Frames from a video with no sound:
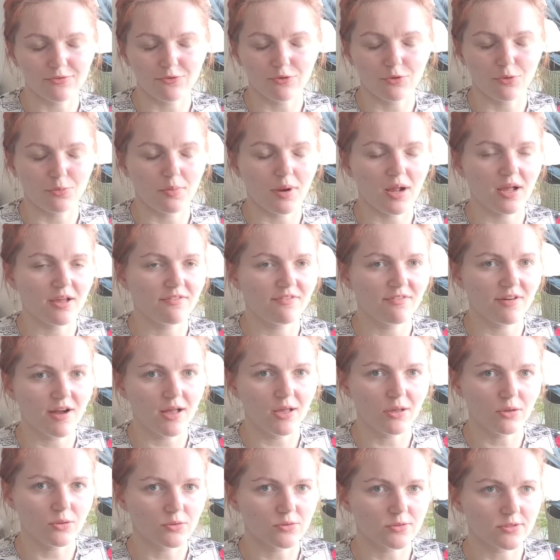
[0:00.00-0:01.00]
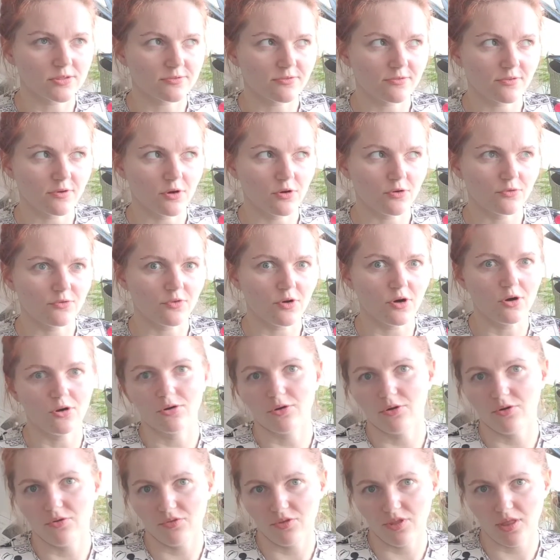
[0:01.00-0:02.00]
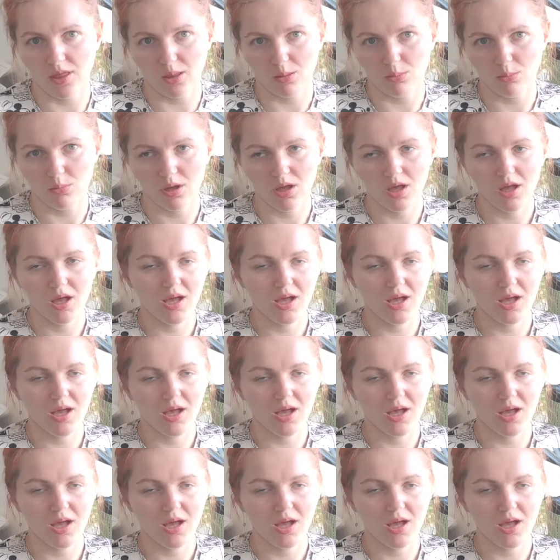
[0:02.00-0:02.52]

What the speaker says: for my Ficus of all of them.